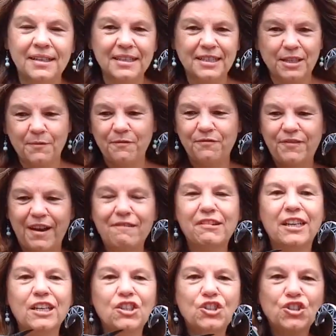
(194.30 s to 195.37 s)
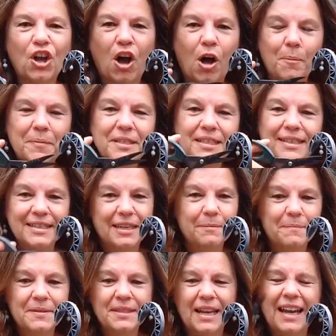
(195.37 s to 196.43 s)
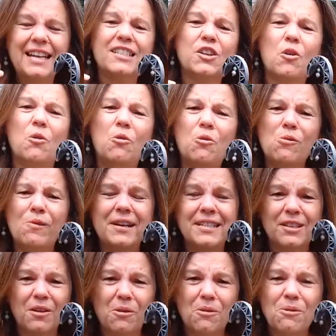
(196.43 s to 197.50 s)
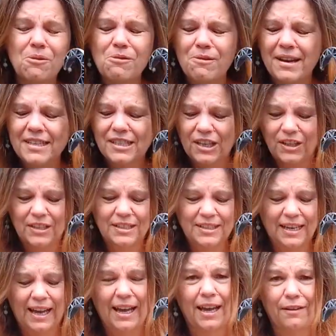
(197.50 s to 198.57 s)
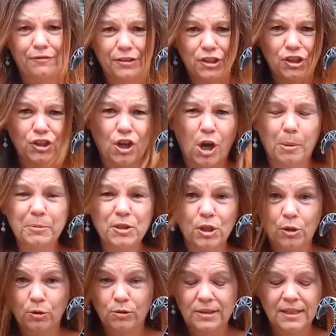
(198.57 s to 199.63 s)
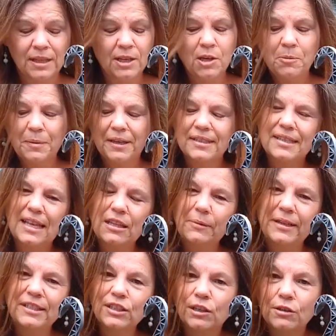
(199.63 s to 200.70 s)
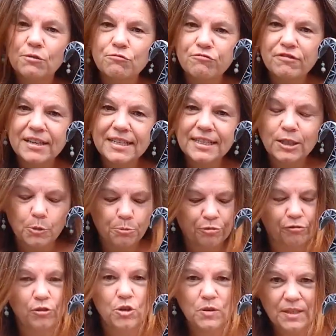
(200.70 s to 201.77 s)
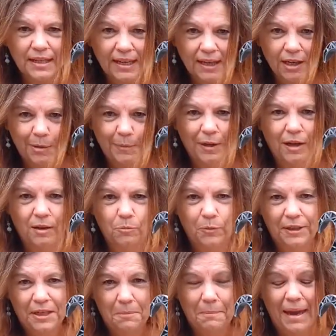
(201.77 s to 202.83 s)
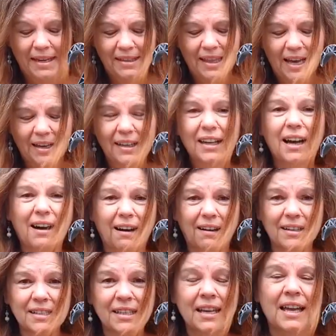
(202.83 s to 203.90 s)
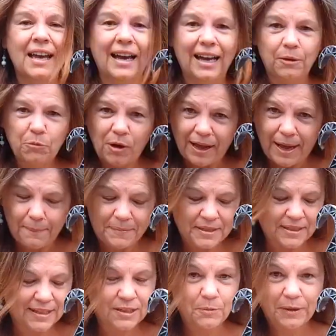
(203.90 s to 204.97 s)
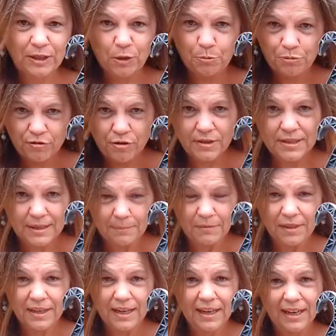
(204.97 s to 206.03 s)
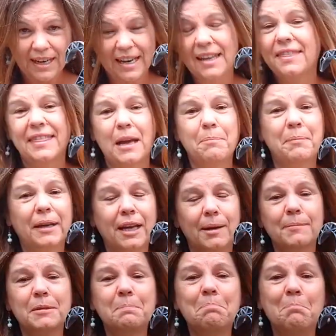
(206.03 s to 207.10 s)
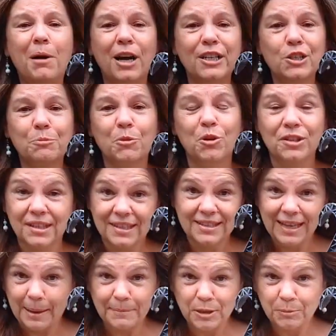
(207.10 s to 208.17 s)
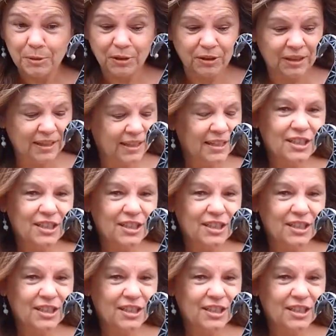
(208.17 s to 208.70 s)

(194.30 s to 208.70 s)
Some very sharp snips. It's always good to have sharp tools, because otherwise you risk bruising a plant when you make that cut. And what happens is when you bruise something, it then becomes much more susceptible